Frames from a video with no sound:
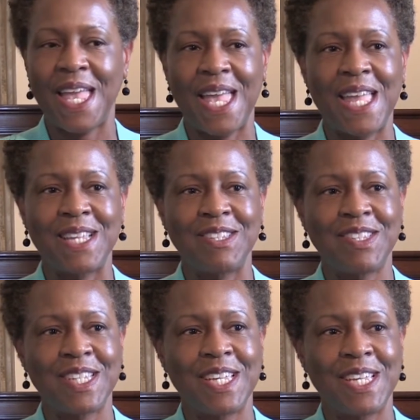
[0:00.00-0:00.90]
and
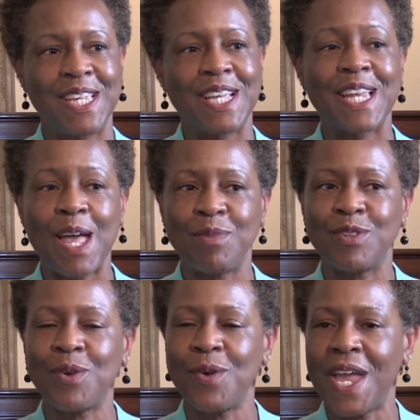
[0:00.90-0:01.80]
she claps
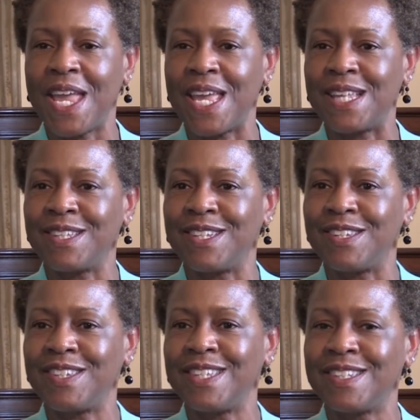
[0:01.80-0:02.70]
her hands and
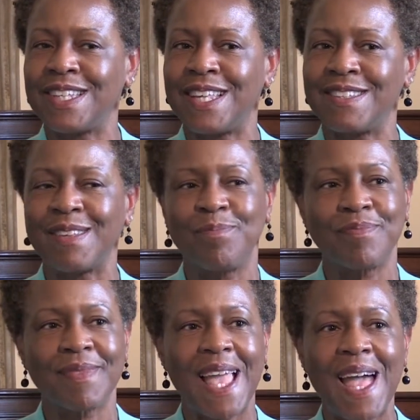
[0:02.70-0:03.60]
she says,
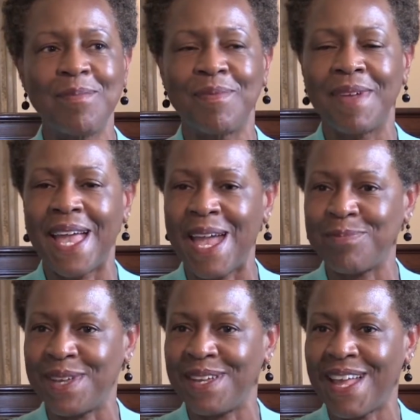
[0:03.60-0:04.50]
"I'm
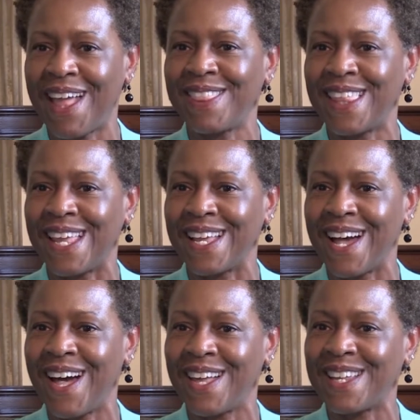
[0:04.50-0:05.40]
happy. I thank
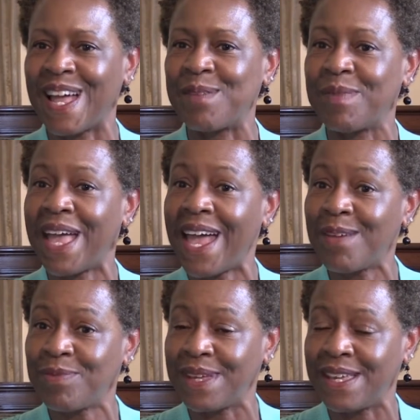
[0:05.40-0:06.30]
God I'm
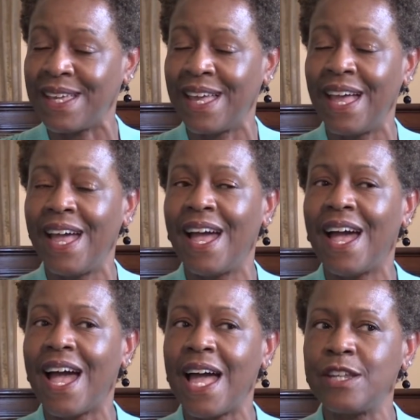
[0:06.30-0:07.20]
happy,"
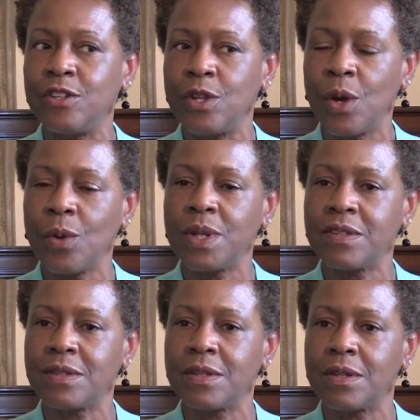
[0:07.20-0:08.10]
I know
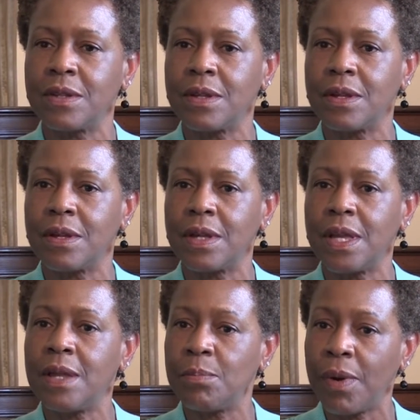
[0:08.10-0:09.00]
it's
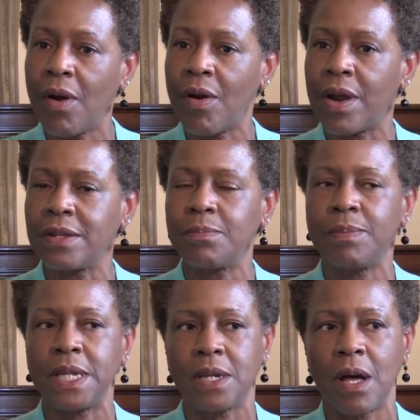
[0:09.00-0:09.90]
in part
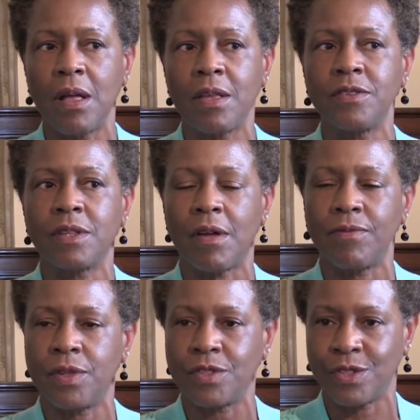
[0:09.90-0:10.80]
because of
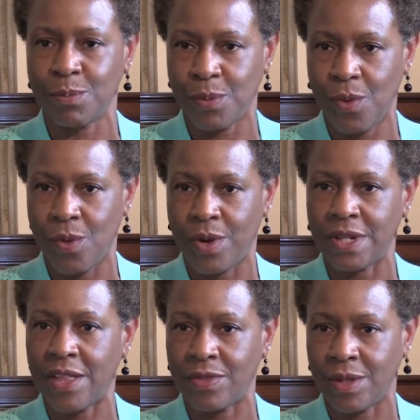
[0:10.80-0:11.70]
the support
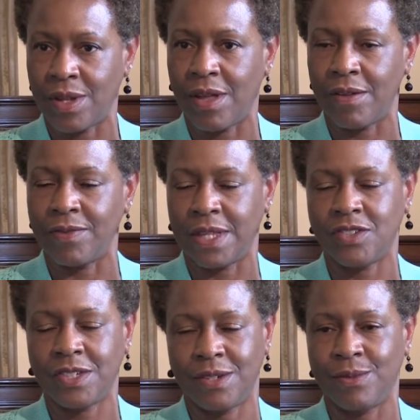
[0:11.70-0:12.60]
and the love that
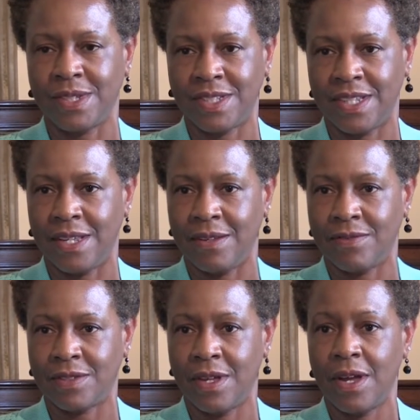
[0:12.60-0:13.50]
she receives
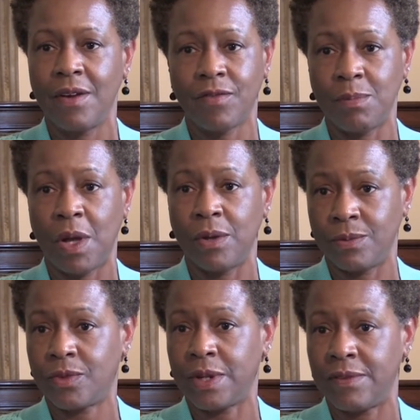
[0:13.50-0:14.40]
from Hope
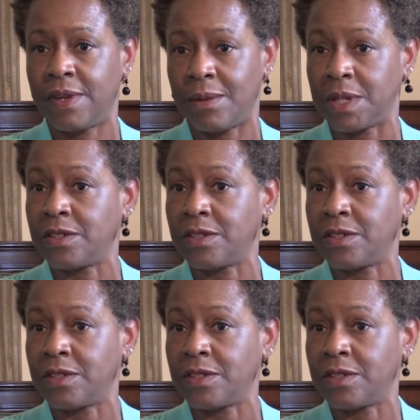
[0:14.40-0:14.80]
Tree Family